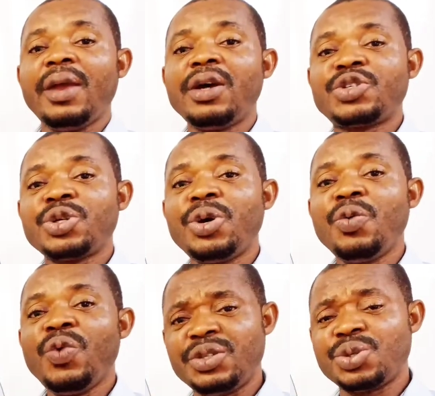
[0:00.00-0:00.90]
And
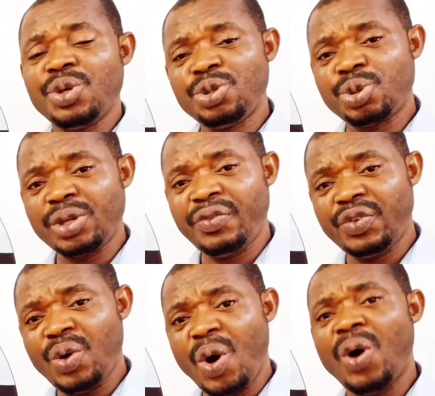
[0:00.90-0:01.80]
also, it's going to give
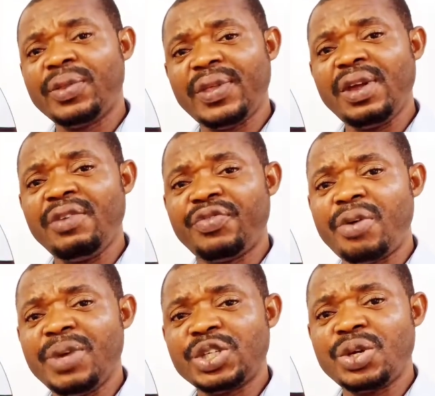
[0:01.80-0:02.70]
you all the
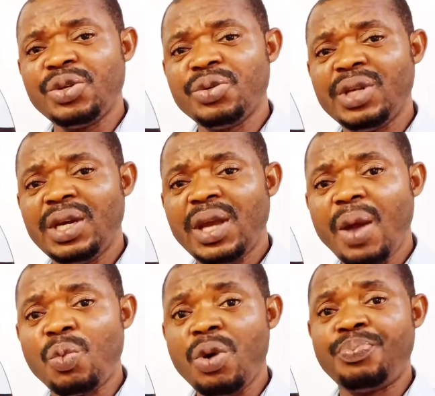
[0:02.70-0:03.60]
information you need,
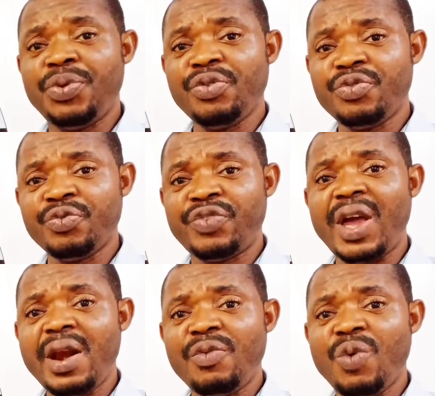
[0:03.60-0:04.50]
equip you
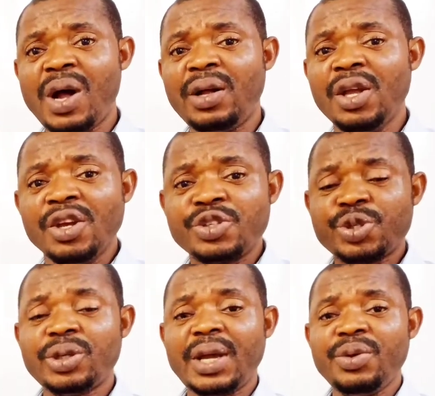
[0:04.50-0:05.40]
very well
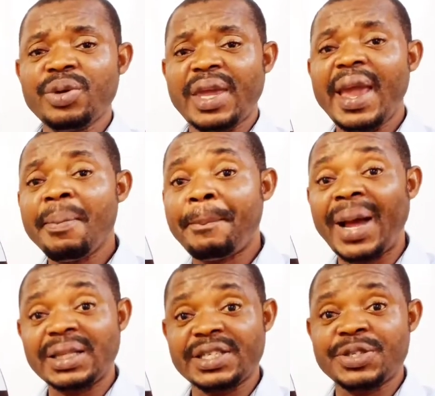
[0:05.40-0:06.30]
so that you can
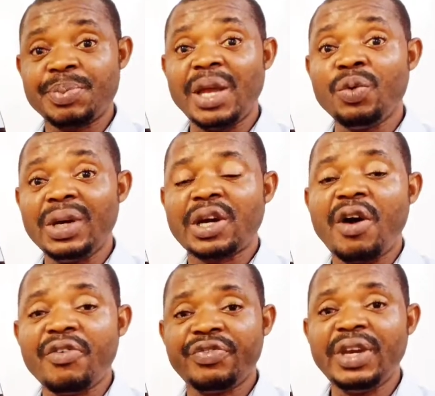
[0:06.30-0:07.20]
participate with
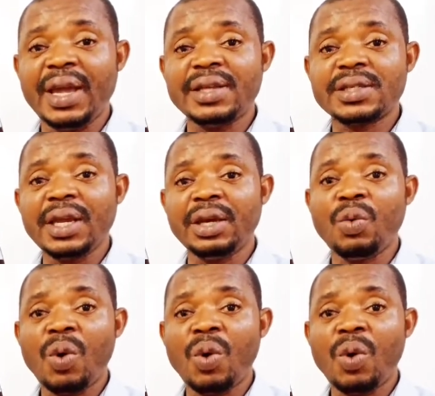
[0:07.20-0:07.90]
confidence in the